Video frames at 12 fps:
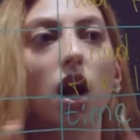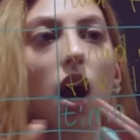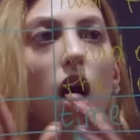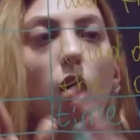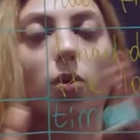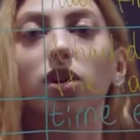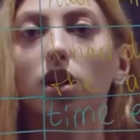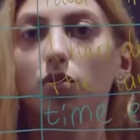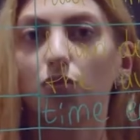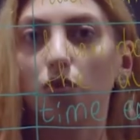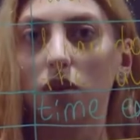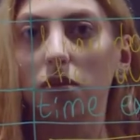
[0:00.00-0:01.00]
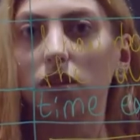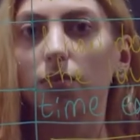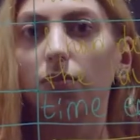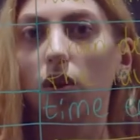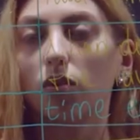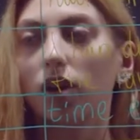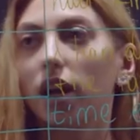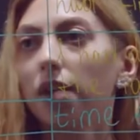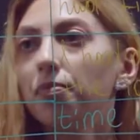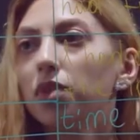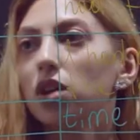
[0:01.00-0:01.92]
how we can form it. Okay,